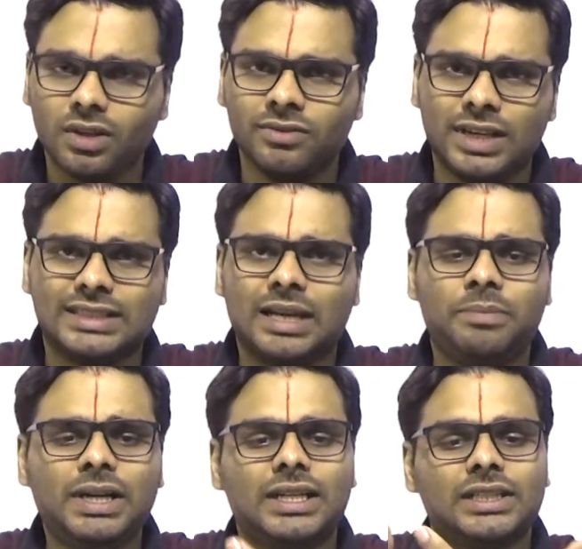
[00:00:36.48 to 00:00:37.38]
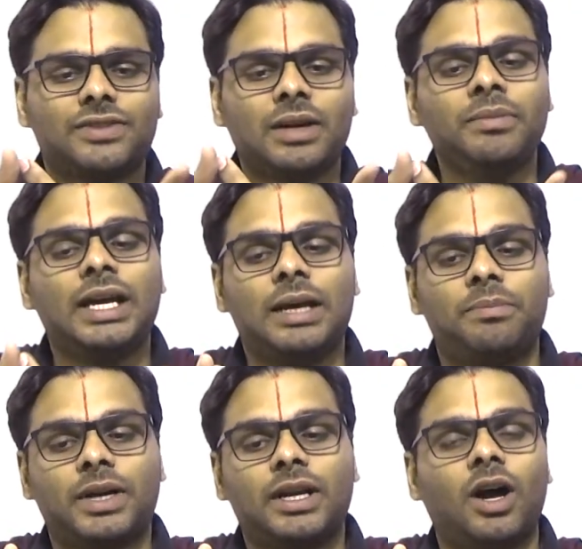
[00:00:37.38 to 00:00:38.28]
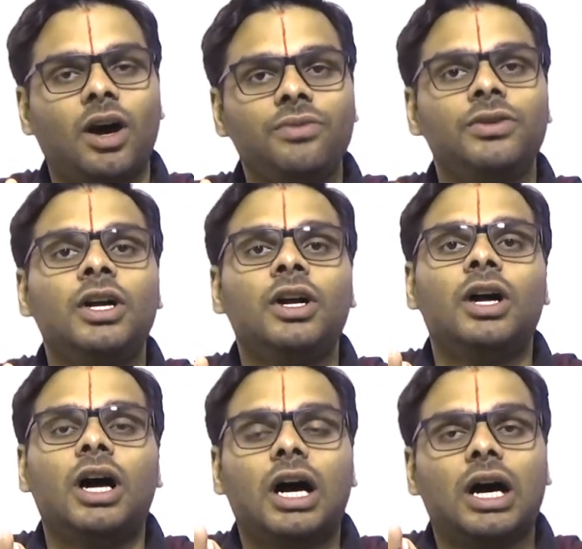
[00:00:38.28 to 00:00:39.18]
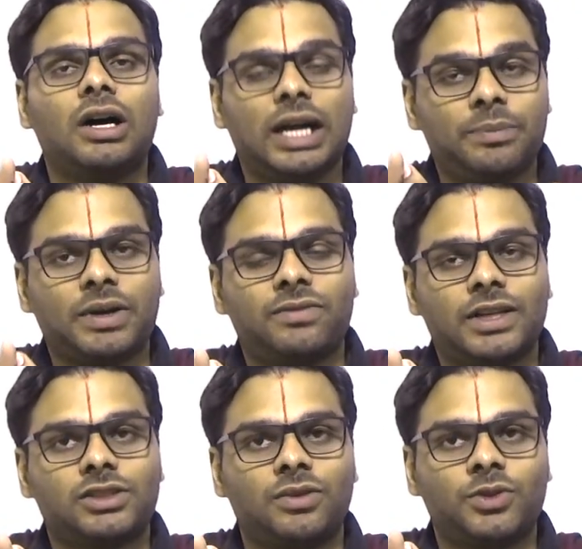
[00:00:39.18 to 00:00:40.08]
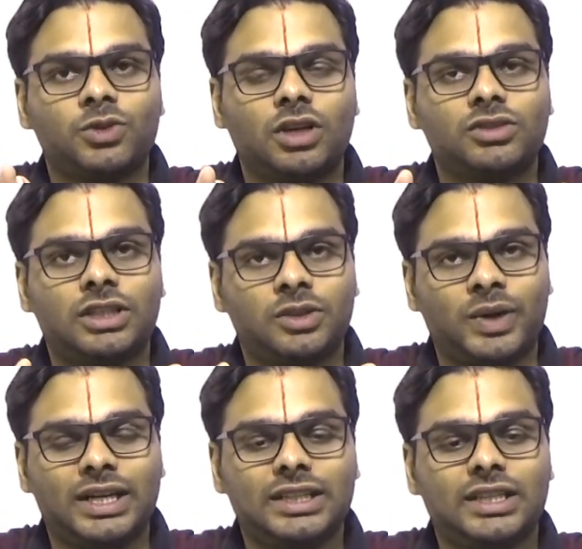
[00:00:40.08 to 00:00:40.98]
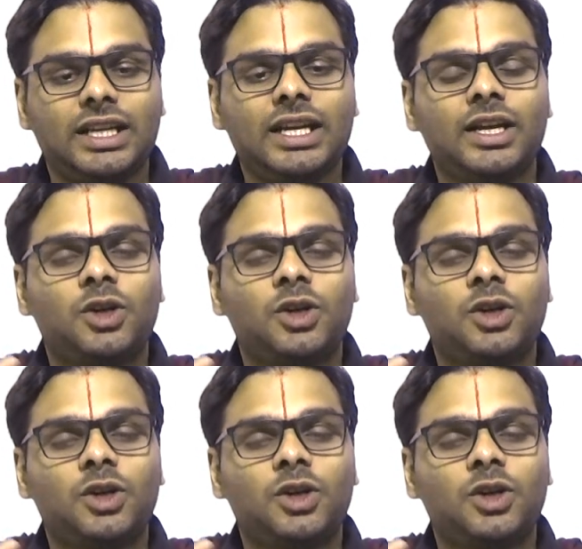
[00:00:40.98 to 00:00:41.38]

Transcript: For example, it is from April 1st of 2023